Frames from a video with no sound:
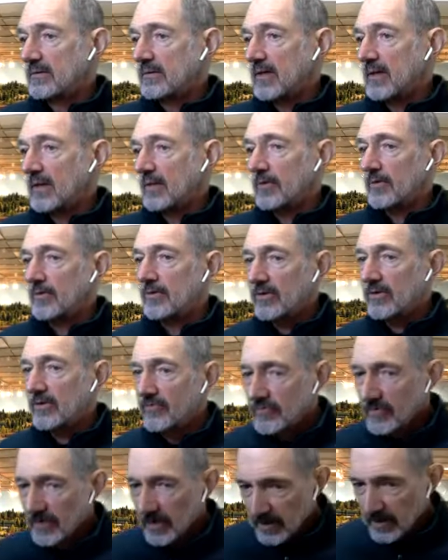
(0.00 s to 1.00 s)
I wonder
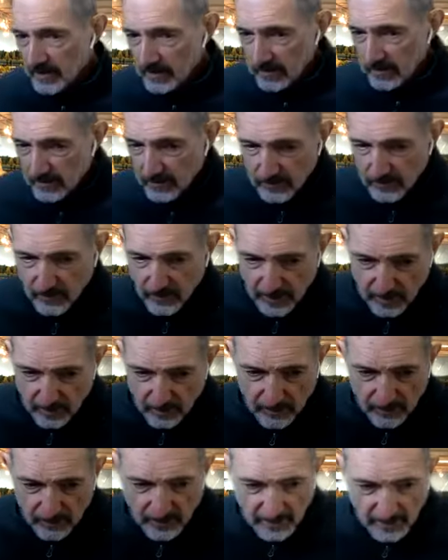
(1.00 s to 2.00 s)
if Squim
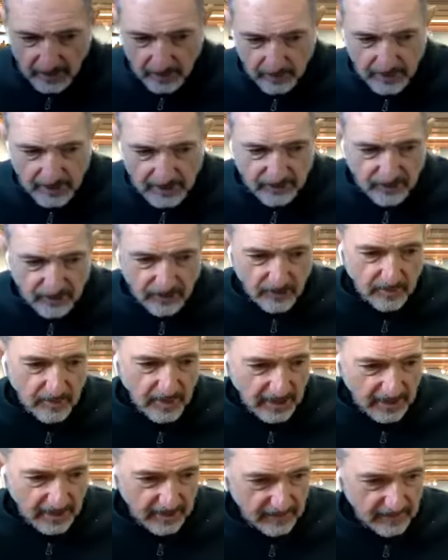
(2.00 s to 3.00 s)
was that way too
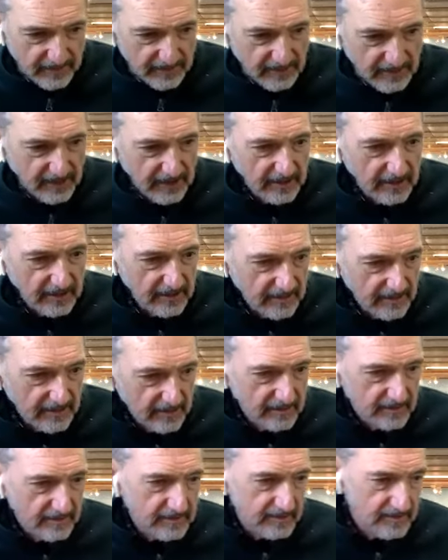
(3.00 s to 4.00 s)
back in the day
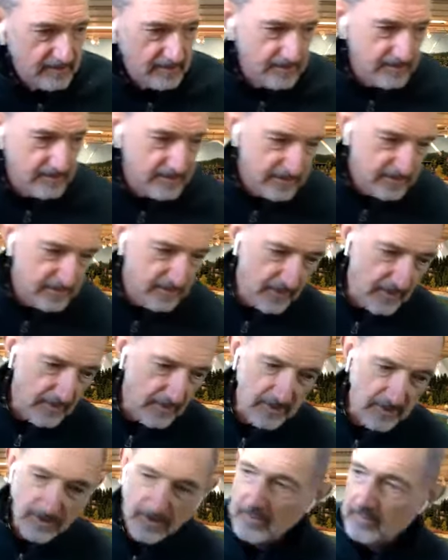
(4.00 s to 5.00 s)
with a
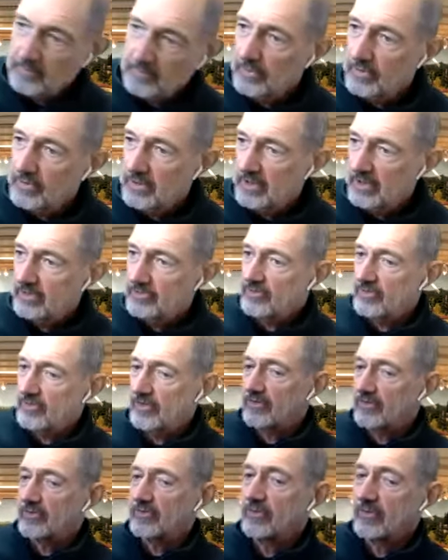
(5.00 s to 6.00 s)
mill in Port
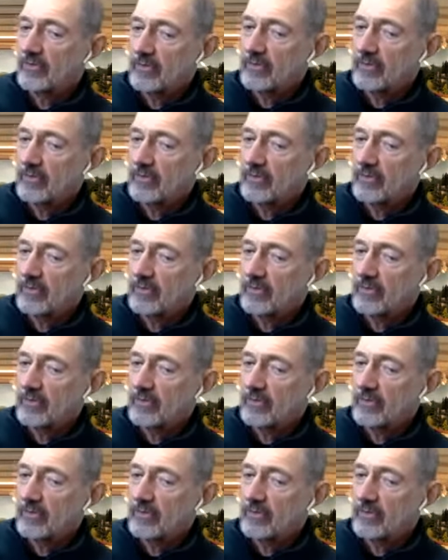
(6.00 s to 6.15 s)
Angeles.